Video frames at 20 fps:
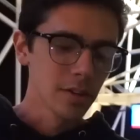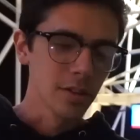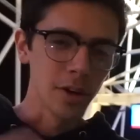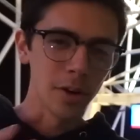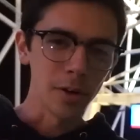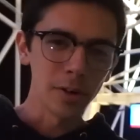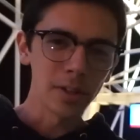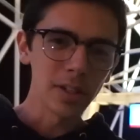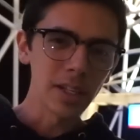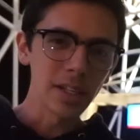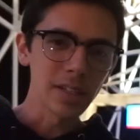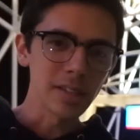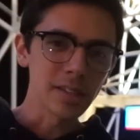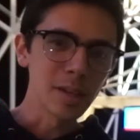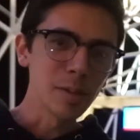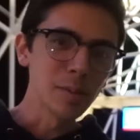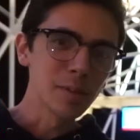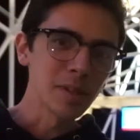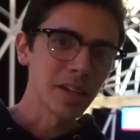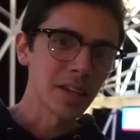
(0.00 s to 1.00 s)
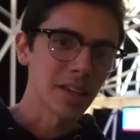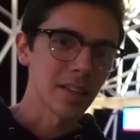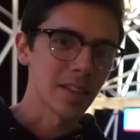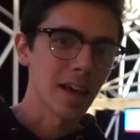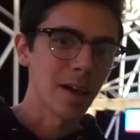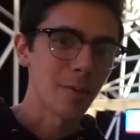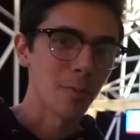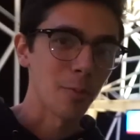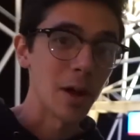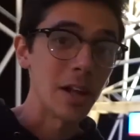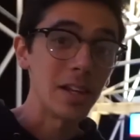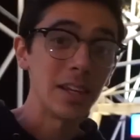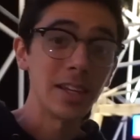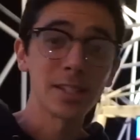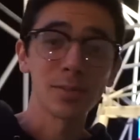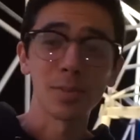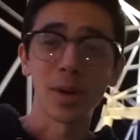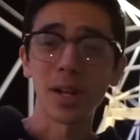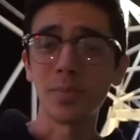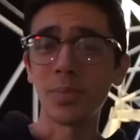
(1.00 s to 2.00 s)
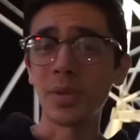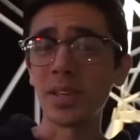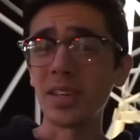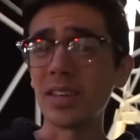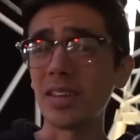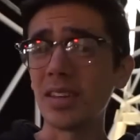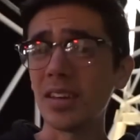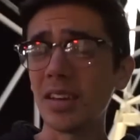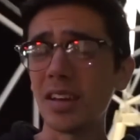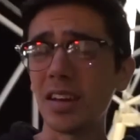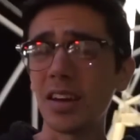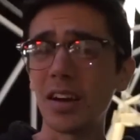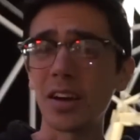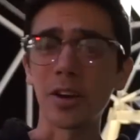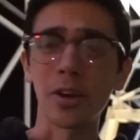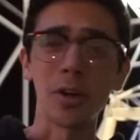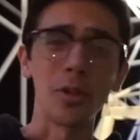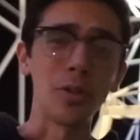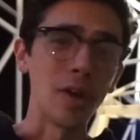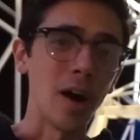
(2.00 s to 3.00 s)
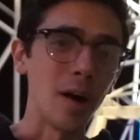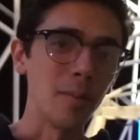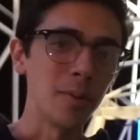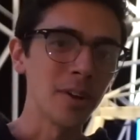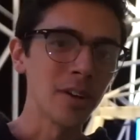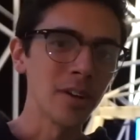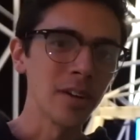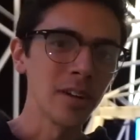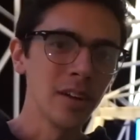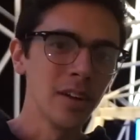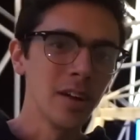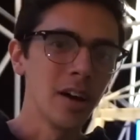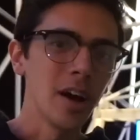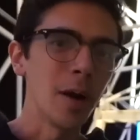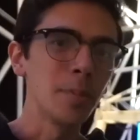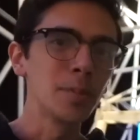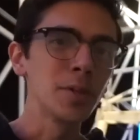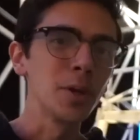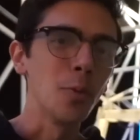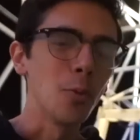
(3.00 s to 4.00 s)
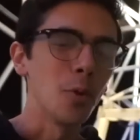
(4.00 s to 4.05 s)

Currently it seems like that radius might be a kilometer, up to